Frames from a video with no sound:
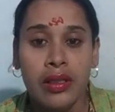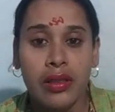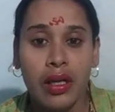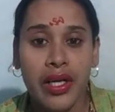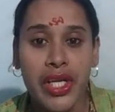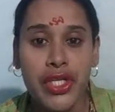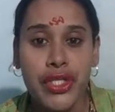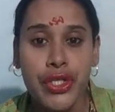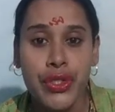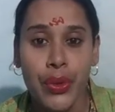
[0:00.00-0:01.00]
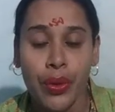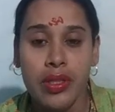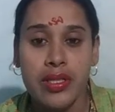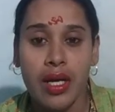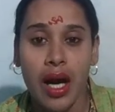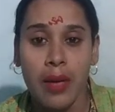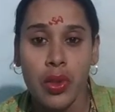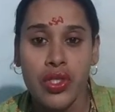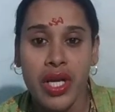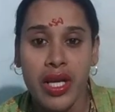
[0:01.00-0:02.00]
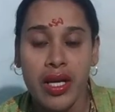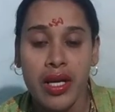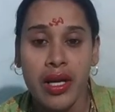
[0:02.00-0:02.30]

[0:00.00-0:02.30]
The conditioned souls are mostly